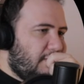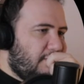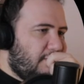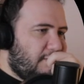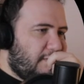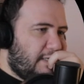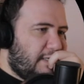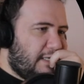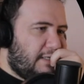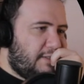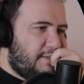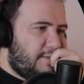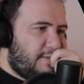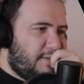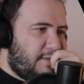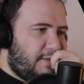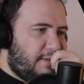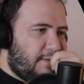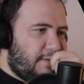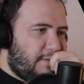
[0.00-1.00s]
Okay,
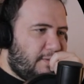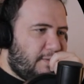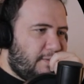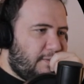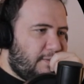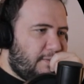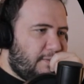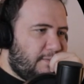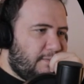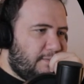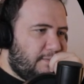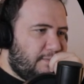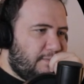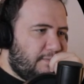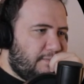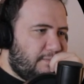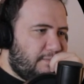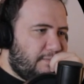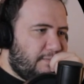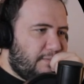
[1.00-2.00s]
so
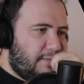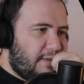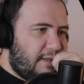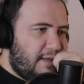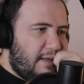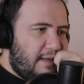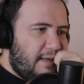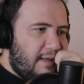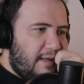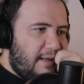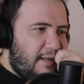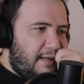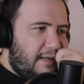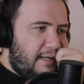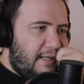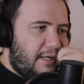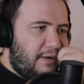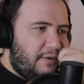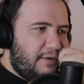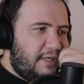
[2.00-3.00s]

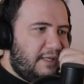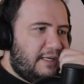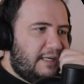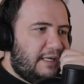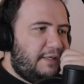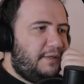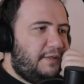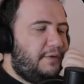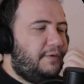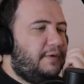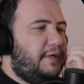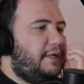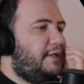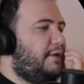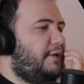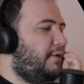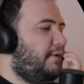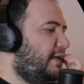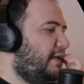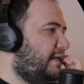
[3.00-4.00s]
how can I donate?
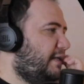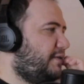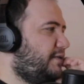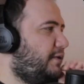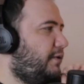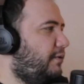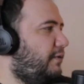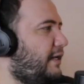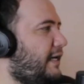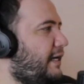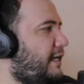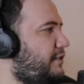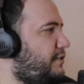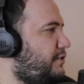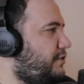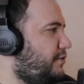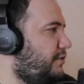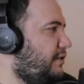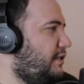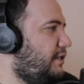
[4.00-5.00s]
Okay, so
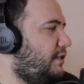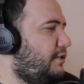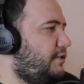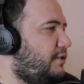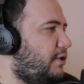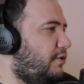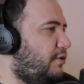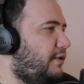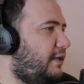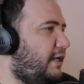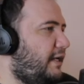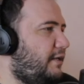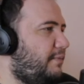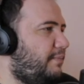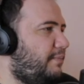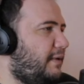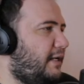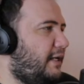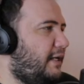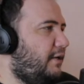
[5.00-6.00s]
guys, you can donate
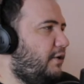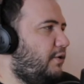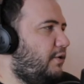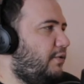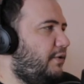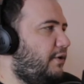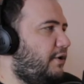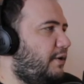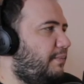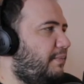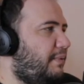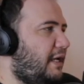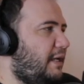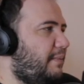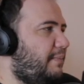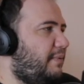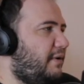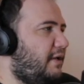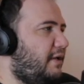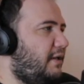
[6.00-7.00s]
by going on
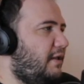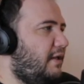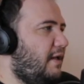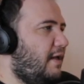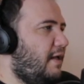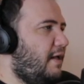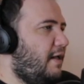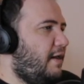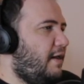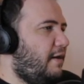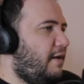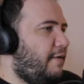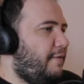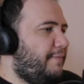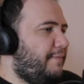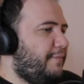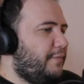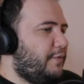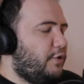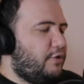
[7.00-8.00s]
PayPal,
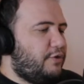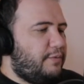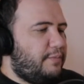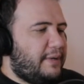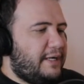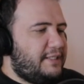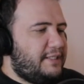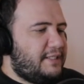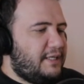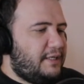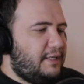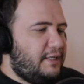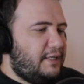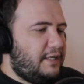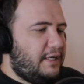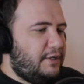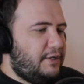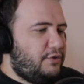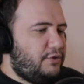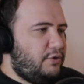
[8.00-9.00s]
or by sending
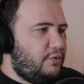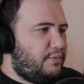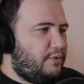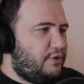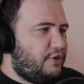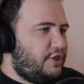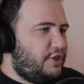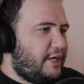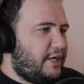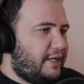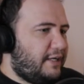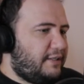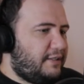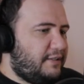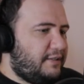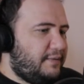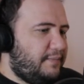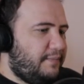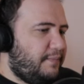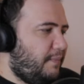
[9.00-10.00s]
a super
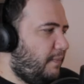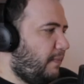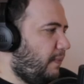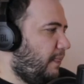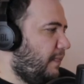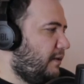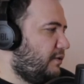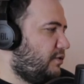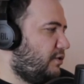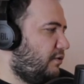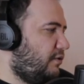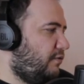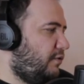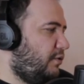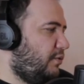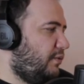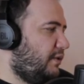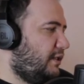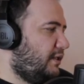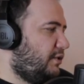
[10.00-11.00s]
chat. So if
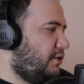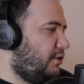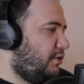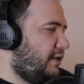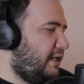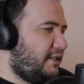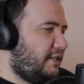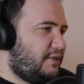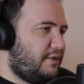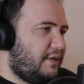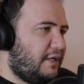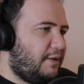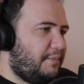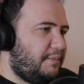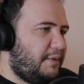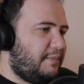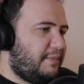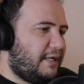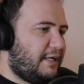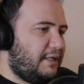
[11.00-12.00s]
you want to donate to help
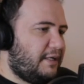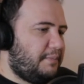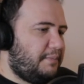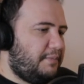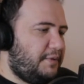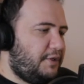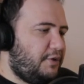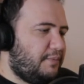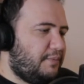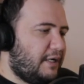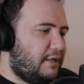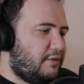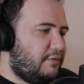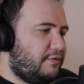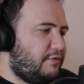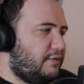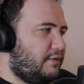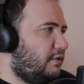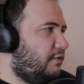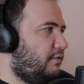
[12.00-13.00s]
me buy a new
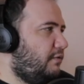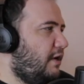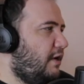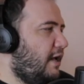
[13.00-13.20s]
microphone,